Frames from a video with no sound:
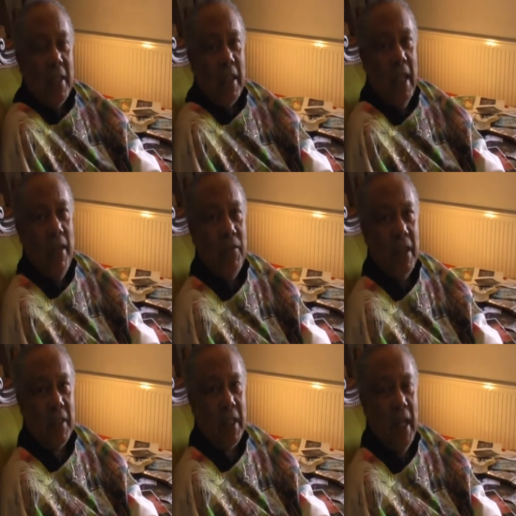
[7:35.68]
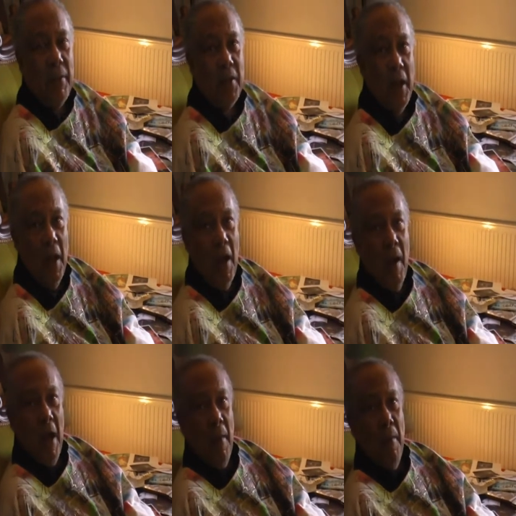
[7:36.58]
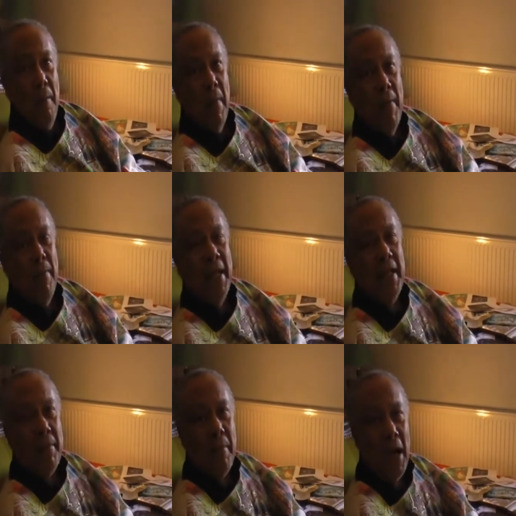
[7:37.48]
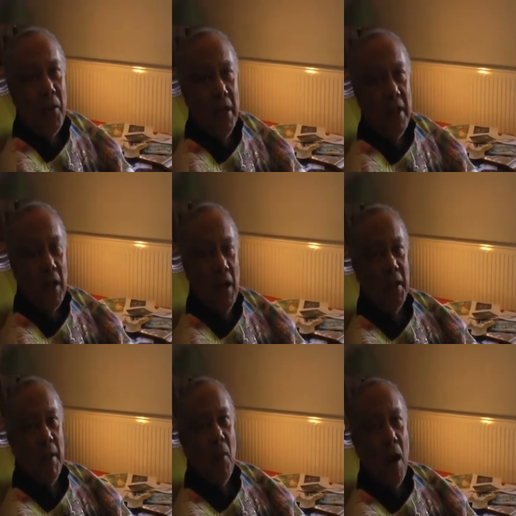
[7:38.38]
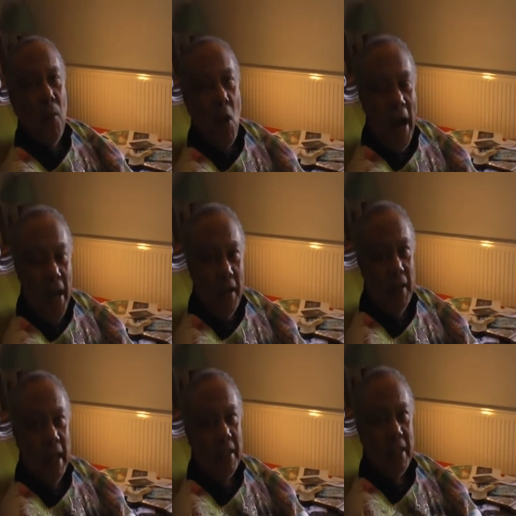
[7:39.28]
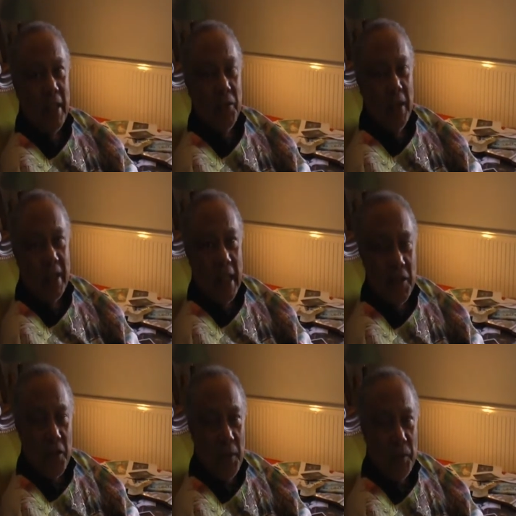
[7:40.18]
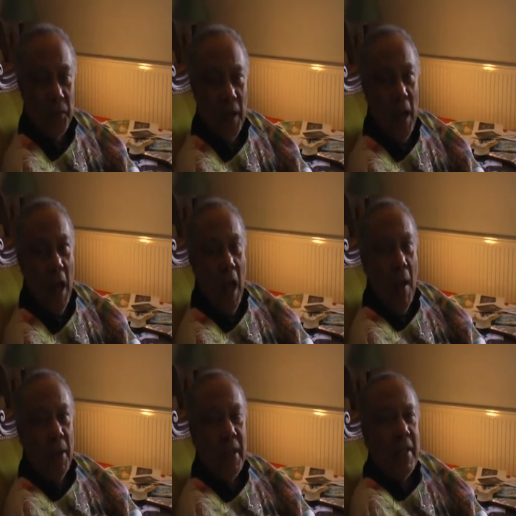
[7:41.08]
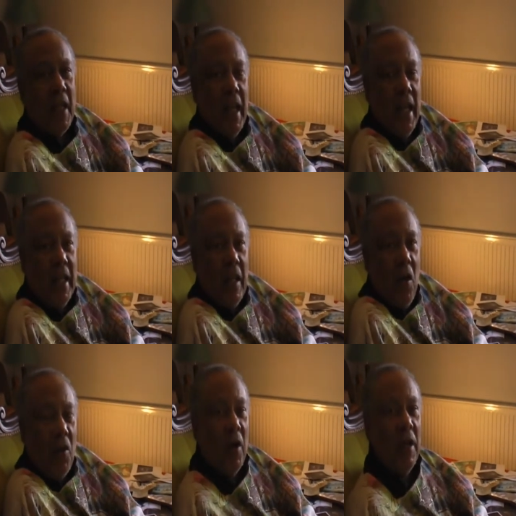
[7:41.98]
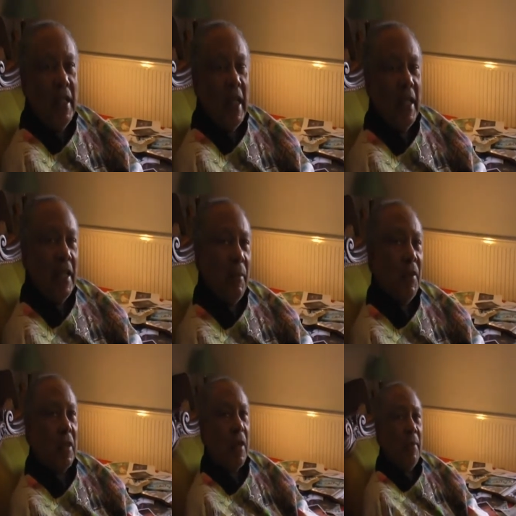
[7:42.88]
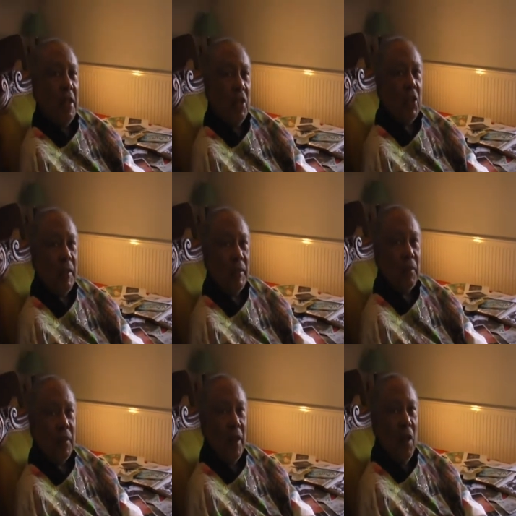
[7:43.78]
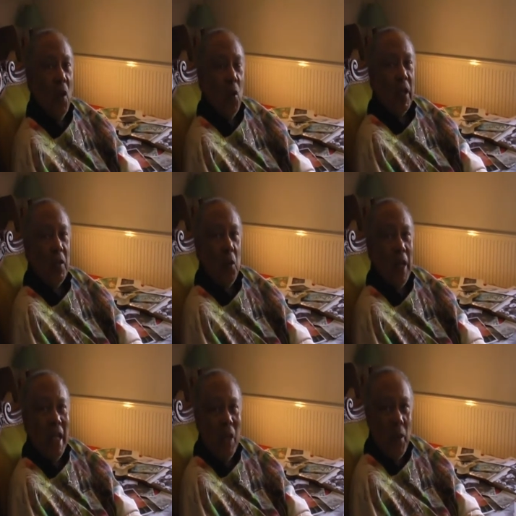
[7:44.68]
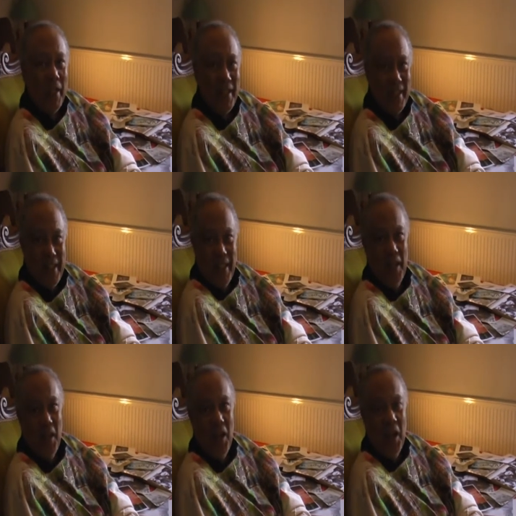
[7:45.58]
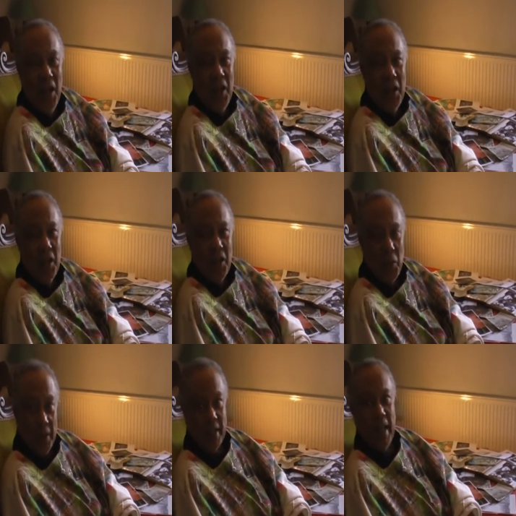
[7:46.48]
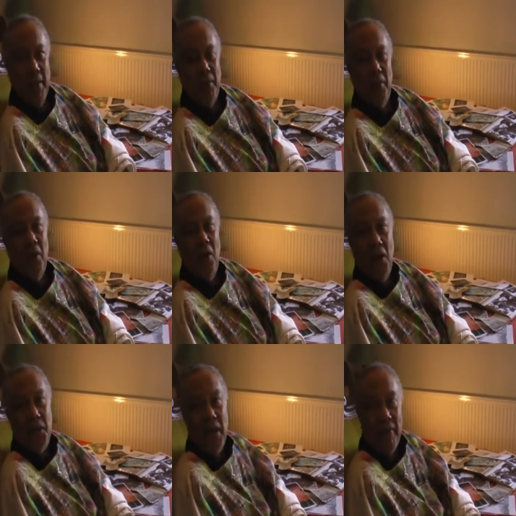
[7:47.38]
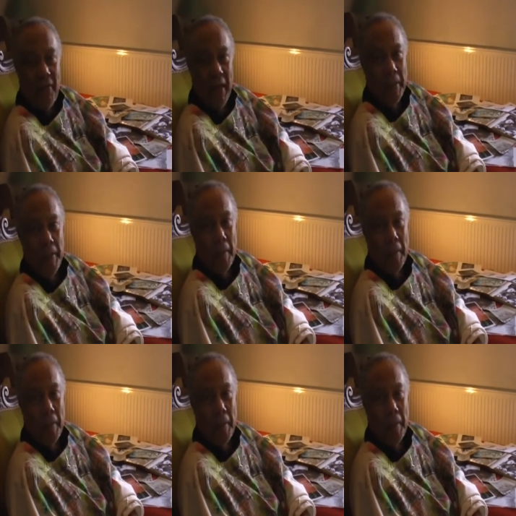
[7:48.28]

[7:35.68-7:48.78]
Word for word: the slaves escaped by bending backwards under barbed wire, etc., etc. But it's like in the long run, it ended up as a competition. Who can go the lowest to escape or to have fun?